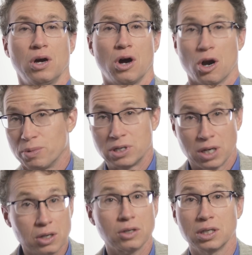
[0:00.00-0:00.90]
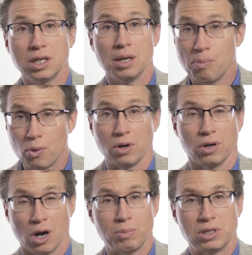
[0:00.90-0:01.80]
are particularly
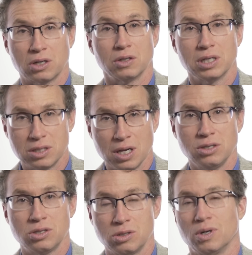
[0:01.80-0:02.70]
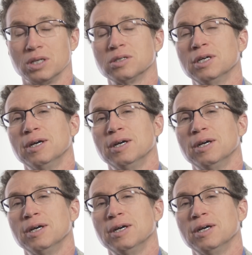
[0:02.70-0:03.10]
important, are particularly intense to us.